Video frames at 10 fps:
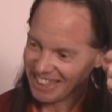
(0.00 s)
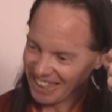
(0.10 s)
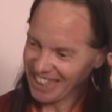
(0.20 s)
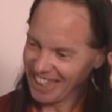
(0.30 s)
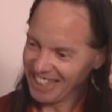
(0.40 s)

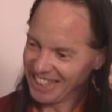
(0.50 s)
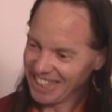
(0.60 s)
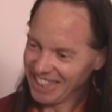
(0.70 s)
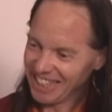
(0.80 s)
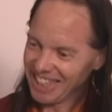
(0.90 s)
Okay?
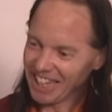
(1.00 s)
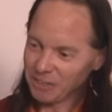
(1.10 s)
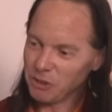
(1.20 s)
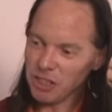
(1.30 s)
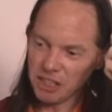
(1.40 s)

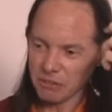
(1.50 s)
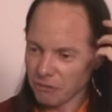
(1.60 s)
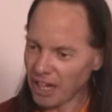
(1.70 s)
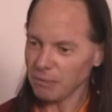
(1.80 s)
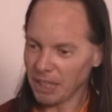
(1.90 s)
Like if you get in a
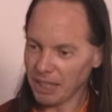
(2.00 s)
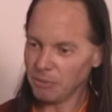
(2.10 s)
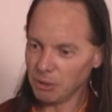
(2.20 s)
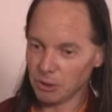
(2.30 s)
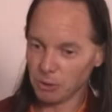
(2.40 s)
fight about
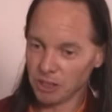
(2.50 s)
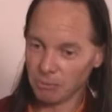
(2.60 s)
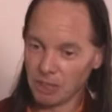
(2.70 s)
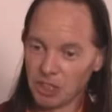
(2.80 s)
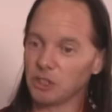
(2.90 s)
emptiness with
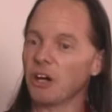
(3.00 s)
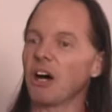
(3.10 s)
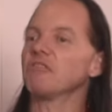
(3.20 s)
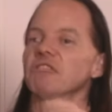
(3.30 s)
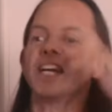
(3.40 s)
somebody, you're
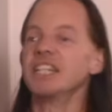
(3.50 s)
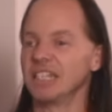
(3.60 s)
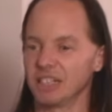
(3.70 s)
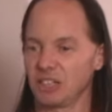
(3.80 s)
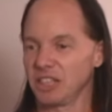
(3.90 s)

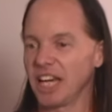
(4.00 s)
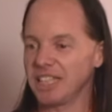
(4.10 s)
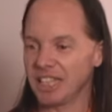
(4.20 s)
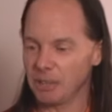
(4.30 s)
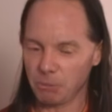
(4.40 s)
already into
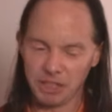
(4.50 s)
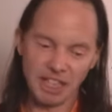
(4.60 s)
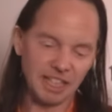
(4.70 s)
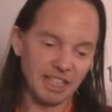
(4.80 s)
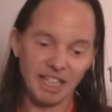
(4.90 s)

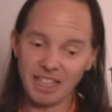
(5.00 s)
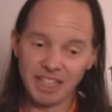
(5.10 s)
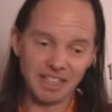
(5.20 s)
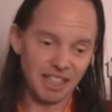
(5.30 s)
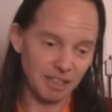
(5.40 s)

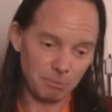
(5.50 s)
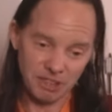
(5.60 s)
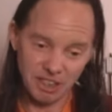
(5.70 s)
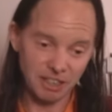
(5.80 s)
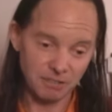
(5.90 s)
99999999
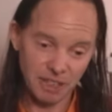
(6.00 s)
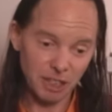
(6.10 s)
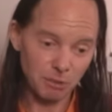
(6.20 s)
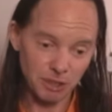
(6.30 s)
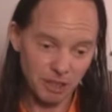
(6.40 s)
percent of
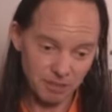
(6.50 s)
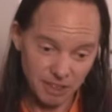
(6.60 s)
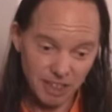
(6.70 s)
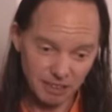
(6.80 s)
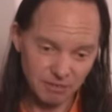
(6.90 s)
anyone who ever
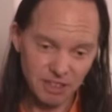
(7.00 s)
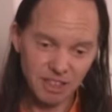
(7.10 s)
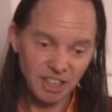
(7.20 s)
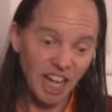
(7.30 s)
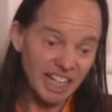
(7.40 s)
lived
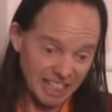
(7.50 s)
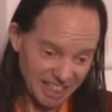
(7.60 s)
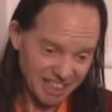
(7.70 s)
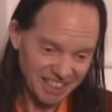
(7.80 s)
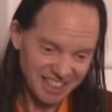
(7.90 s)

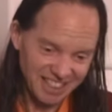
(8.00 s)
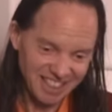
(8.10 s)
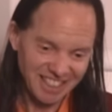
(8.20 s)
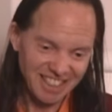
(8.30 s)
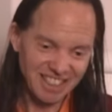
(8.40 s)
lucky.
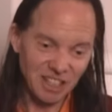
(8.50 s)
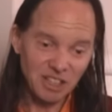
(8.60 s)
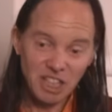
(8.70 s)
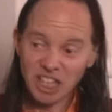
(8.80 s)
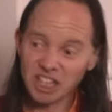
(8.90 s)
You
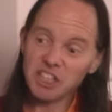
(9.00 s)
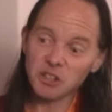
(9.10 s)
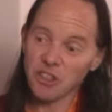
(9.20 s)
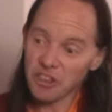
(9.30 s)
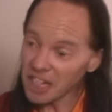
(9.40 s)
know, because
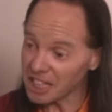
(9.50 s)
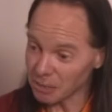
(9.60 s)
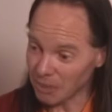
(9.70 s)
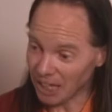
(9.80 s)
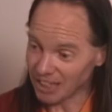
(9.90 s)
you're
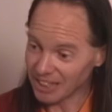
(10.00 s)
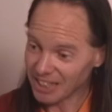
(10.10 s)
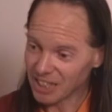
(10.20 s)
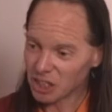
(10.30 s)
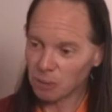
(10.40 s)
thinking about it.
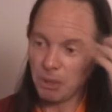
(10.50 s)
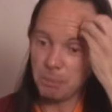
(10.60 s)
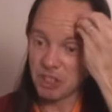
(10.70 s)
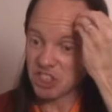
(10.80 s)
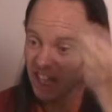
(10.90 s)
To
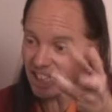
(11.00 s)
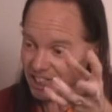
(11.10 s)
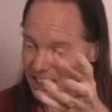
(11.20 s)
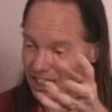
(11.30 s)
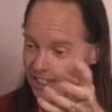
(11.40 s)
be
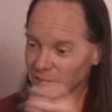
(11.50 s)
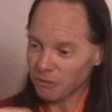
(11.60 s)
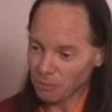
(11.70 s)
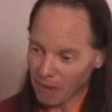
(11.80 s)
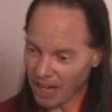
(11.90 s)
projecting
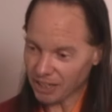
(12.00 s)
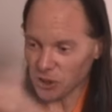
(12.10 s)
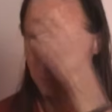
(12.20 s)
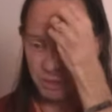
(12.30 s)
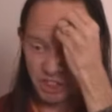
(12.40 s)
for
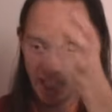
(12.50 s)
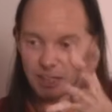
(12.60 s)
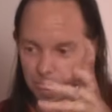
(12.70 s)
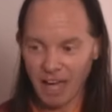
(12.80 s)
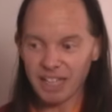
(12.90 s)
Michael to
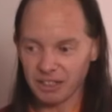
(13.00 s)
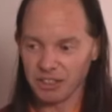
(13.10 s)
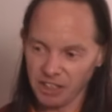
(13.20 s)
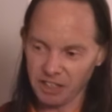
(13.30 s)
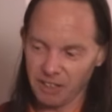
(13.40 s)
project Michael
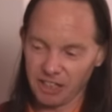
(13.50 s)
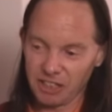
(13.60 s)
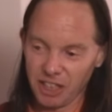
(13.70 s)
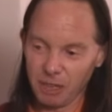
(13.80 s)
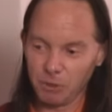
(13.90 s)
sitting around
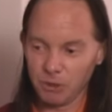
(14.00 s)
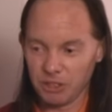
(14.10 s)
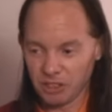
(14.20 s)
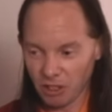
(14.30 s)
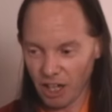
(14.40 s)
the table
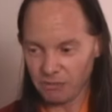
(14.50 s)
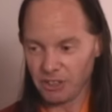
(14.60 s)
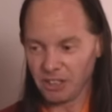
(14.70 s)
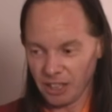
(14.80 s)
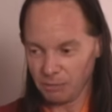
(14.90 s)
with
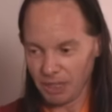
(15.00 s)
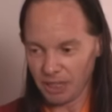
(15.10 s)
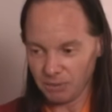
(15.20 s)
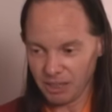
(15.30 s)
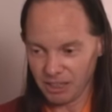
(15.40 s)
coffee talking about
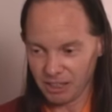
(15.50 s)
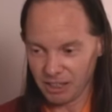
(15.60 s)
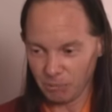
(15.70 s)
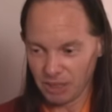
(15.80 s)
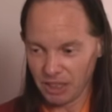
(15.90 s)
emptiness to
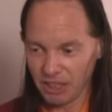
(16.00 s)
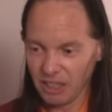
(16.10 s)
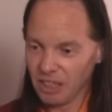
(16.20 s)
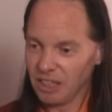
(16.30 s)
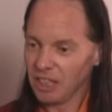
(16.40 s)
somebody
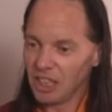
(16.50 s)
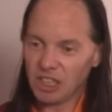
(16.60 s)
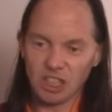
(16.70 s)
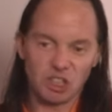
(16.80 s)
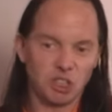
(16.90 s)

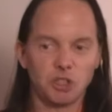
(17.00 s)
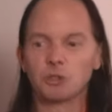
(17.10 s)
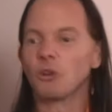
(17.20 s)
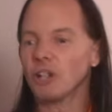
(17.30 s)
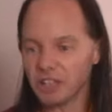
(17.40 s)
is
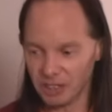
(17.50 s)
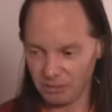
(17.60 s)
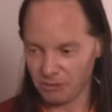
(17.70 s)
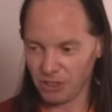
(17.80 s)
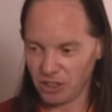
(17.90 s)

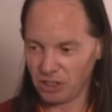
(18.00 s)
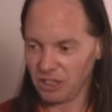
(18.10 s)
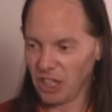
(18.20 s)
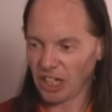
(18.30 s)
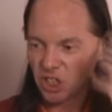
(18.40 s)
extraordinary
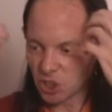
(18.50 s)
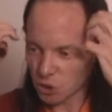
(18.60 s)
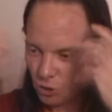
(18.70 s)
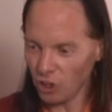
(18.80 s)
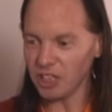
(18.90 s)
virtue,
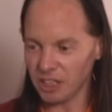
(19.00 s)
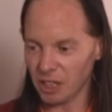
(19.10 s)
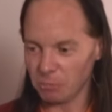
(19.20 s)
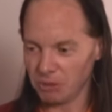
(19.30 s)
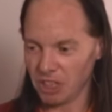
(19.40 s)

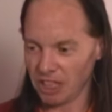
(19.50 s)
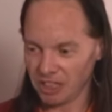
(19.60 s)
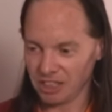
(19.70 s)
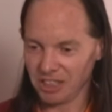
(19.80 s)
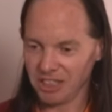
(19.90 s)
extraordinary
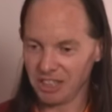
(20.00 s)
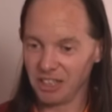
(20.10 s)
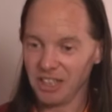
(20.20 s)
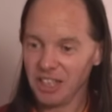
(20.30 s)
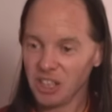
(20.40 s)
projection, you
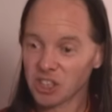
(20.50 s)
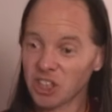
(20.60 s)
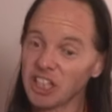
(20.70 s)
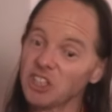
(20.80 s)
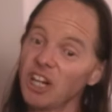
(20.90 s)
know.
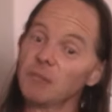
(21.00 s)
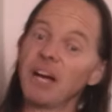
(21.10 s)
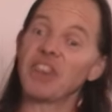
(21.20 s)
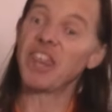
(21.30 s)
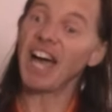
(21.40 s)
So let's talk
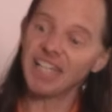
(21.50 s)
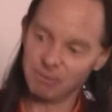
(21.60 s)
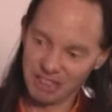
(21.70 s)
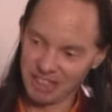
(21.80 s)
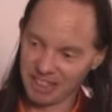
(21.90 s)
about that
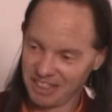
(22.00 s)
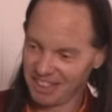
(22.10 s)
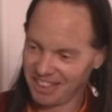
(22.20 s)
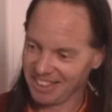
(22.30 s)
emptiness.